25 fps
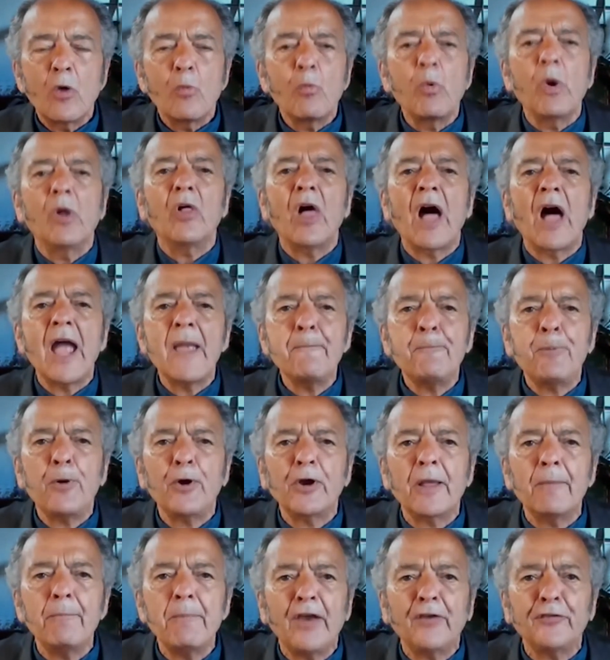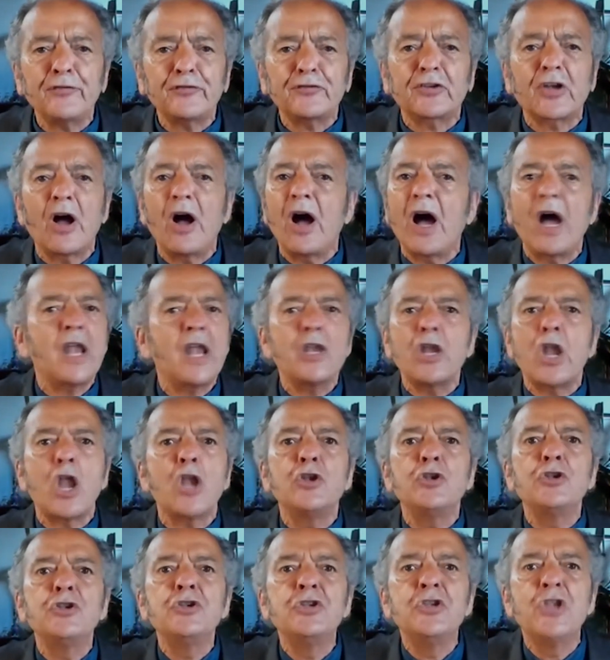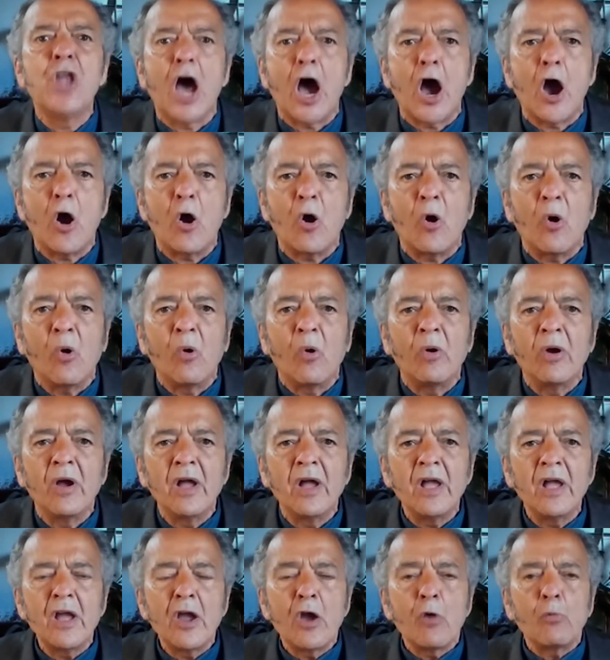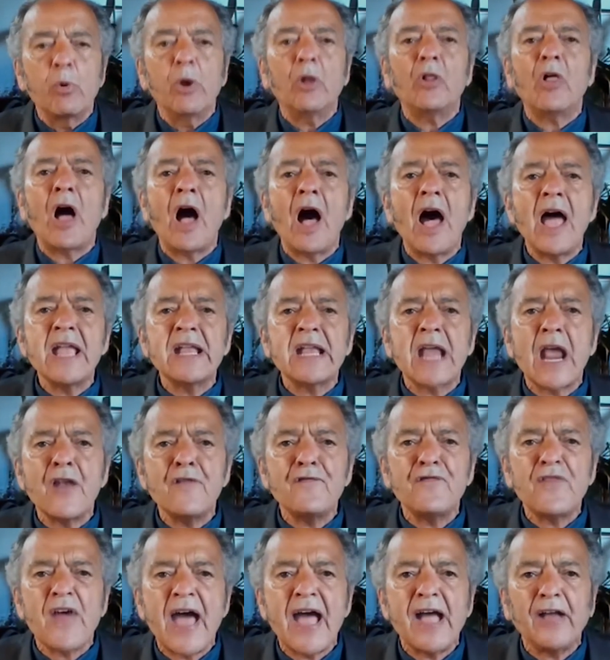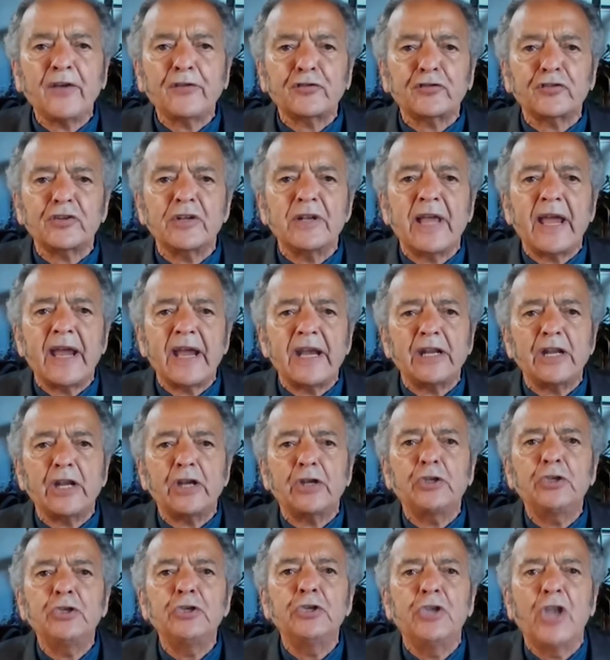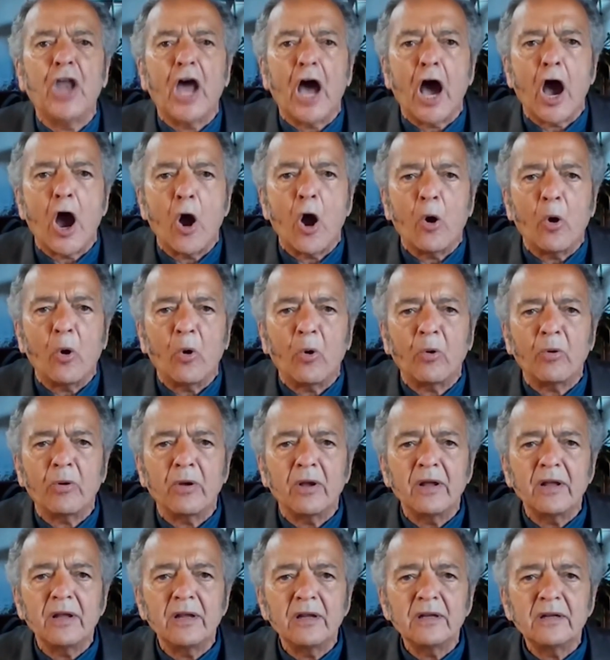Will I put a mask on? No. Will I get vaccinated? No.